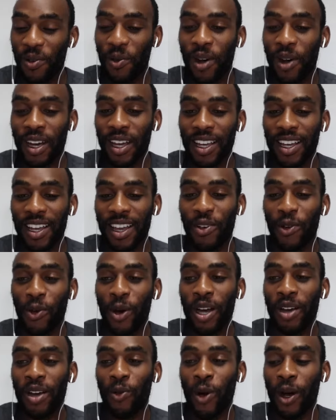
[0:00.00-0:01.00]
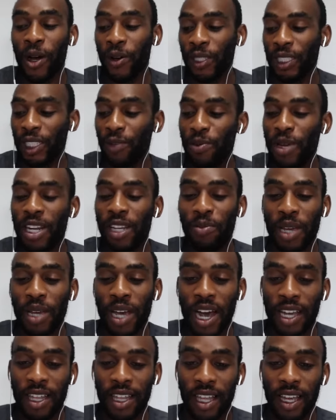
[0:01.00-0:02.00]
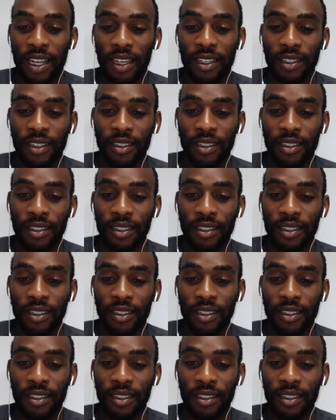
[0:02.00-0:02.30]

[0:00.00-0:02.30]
What was your meaning behind that?